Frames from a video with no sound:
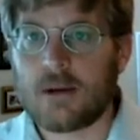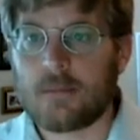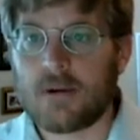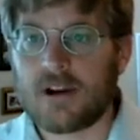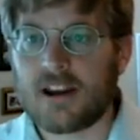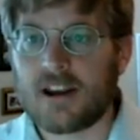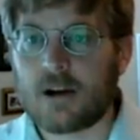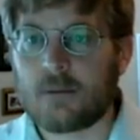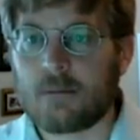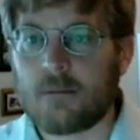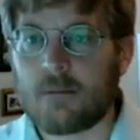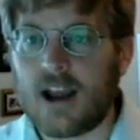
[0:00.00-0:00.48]
up.
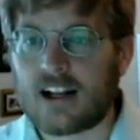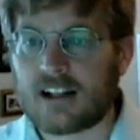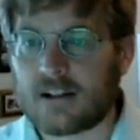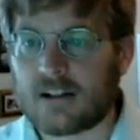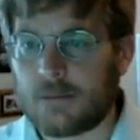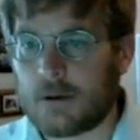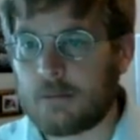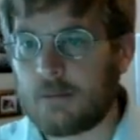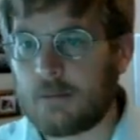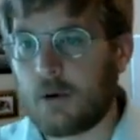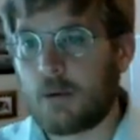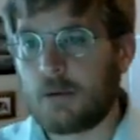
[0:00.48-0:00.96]
I come back
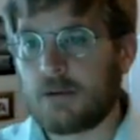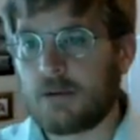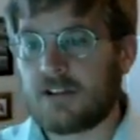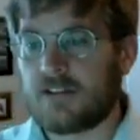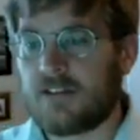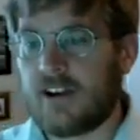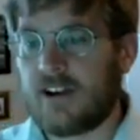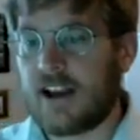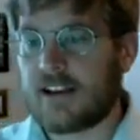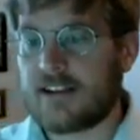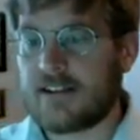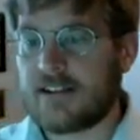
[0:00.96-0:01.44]
to my mobile
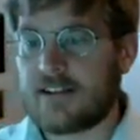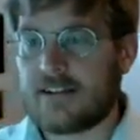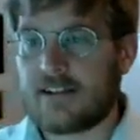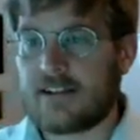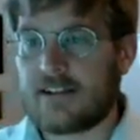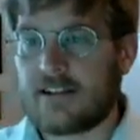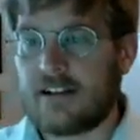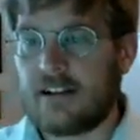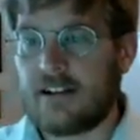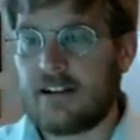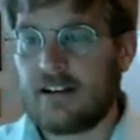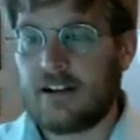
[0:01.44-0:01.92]

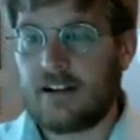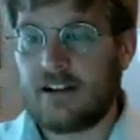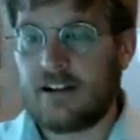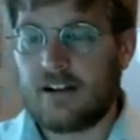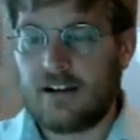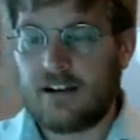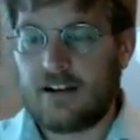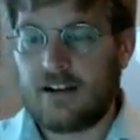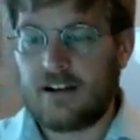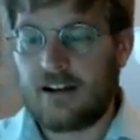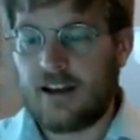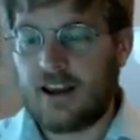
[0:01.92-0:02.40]
device
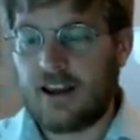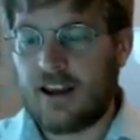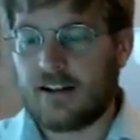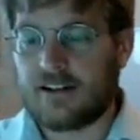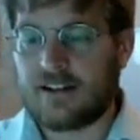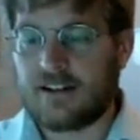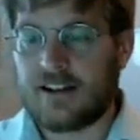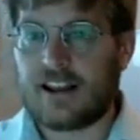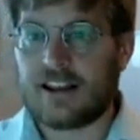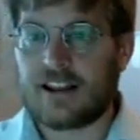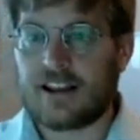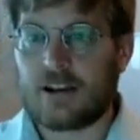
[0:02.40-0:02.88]

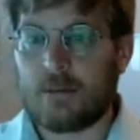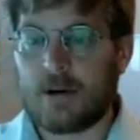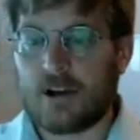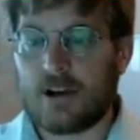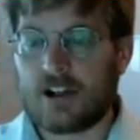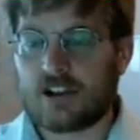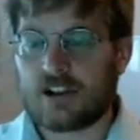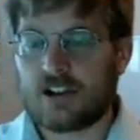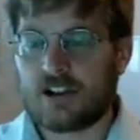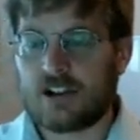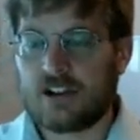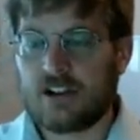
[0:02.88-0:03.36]
and take the
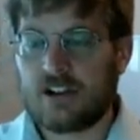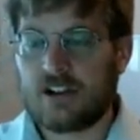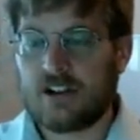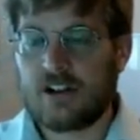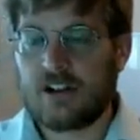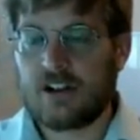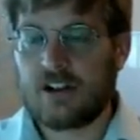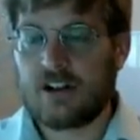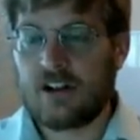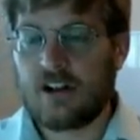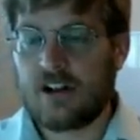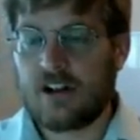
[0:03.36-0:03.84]

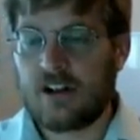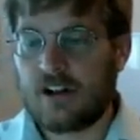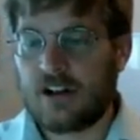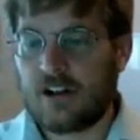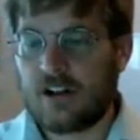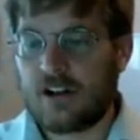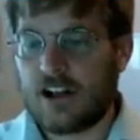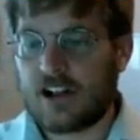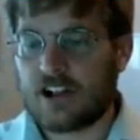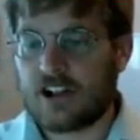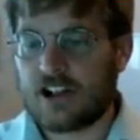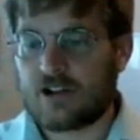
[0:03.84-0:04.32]
picture.
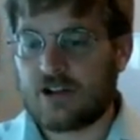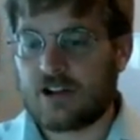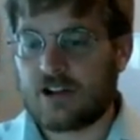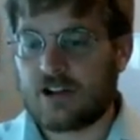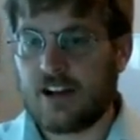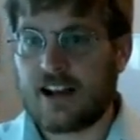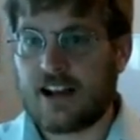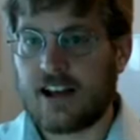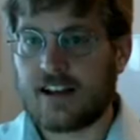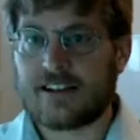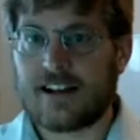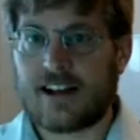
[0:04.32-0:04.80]
I just
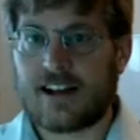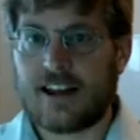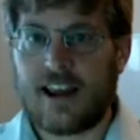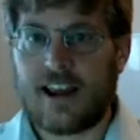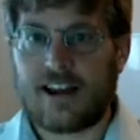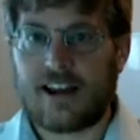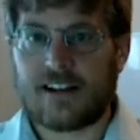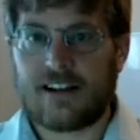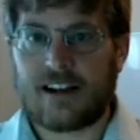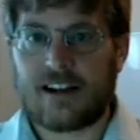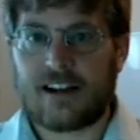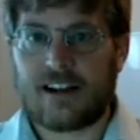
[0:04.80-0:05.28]
realized I
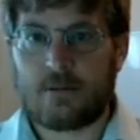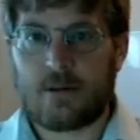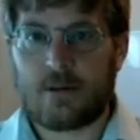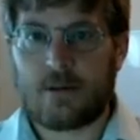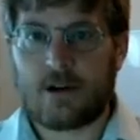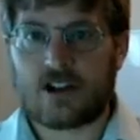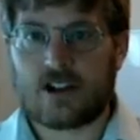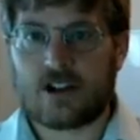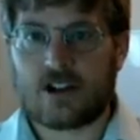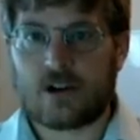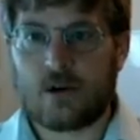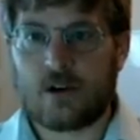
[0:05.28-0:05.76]
can't take the
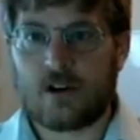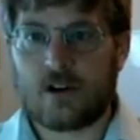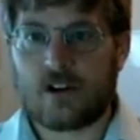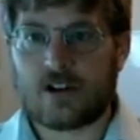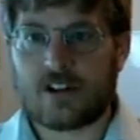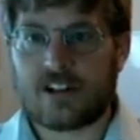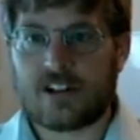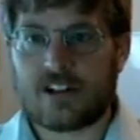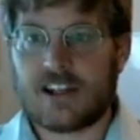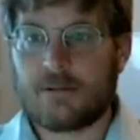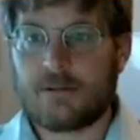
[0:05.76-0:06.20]
picture while you're